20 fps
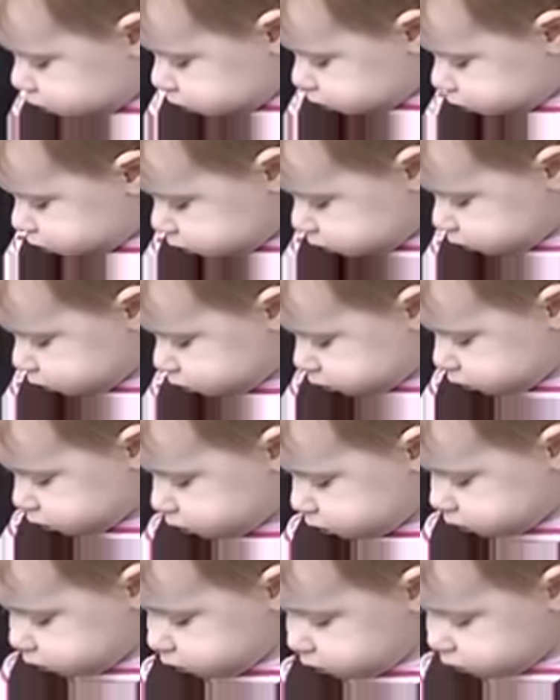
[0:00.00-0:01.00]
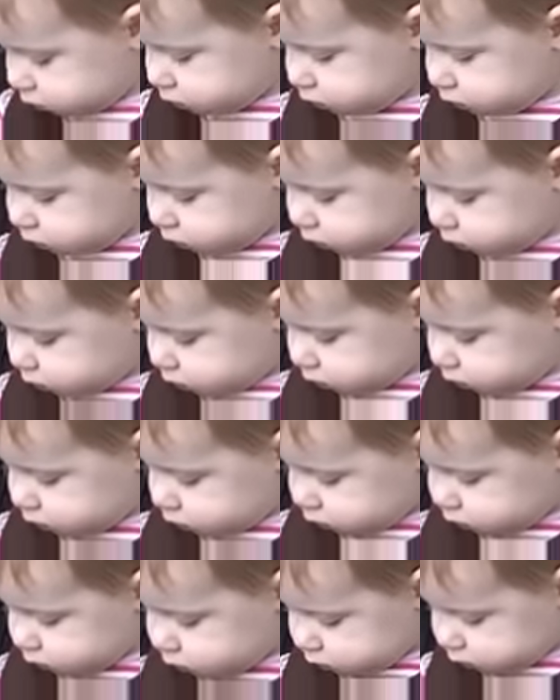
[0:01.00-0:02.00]

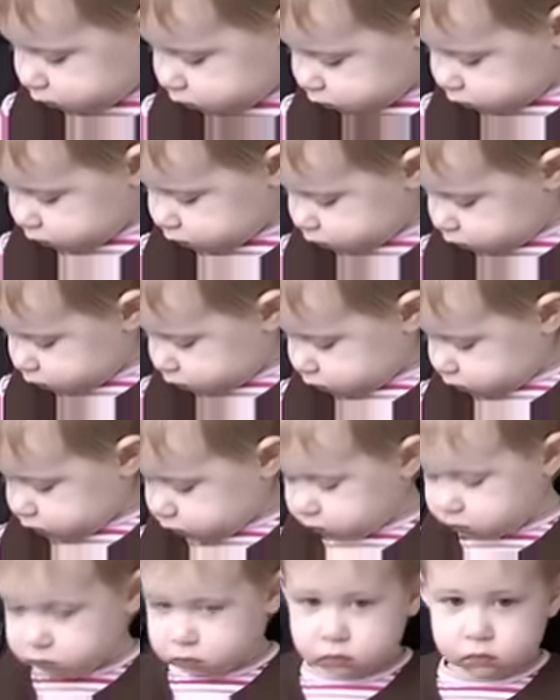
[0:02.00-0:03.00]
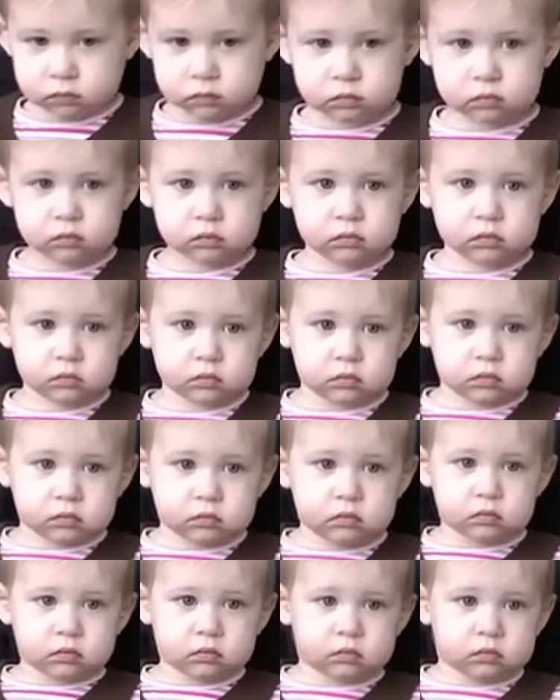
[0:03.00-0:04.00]

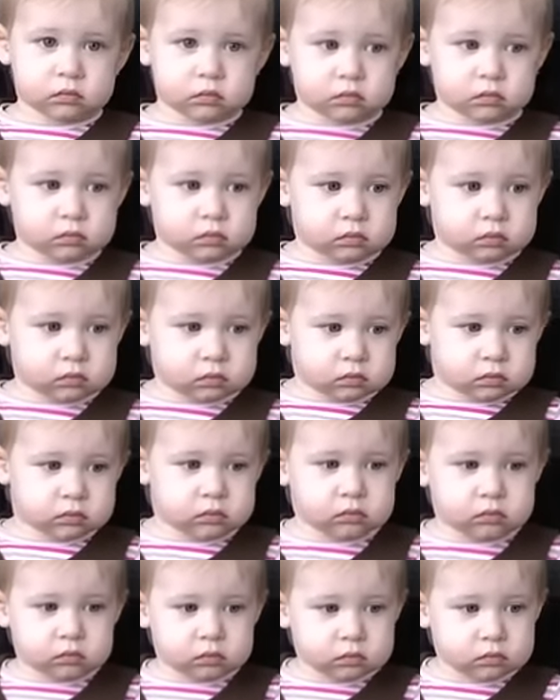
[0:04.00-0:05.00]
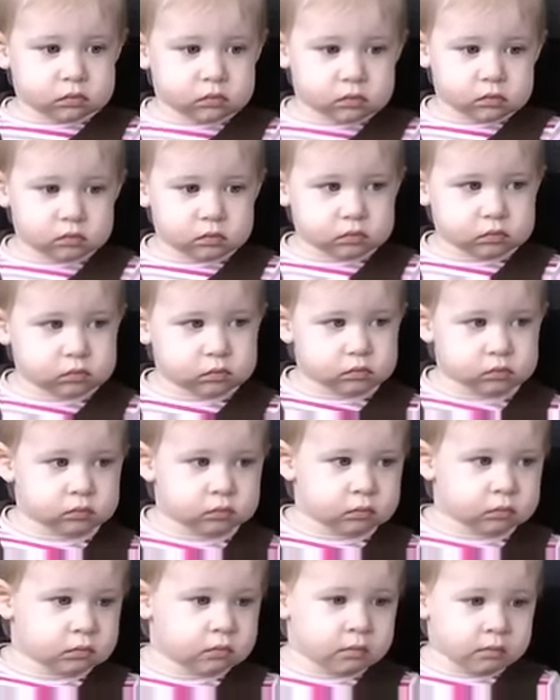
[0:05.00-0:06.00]

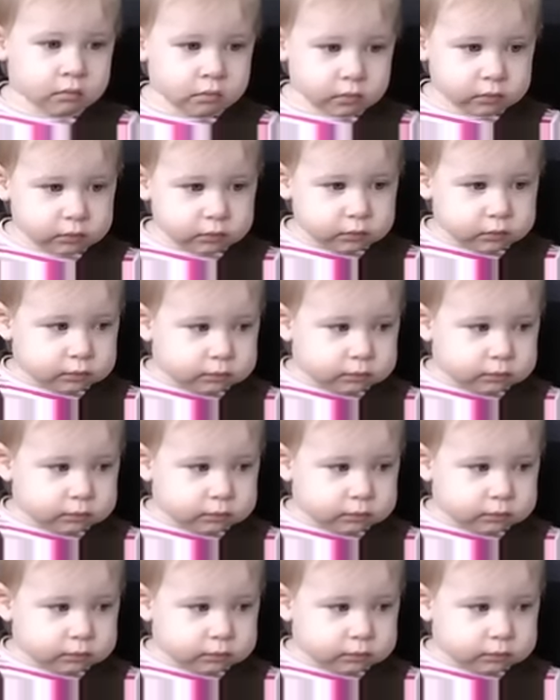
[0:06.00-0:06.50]
(not speaking)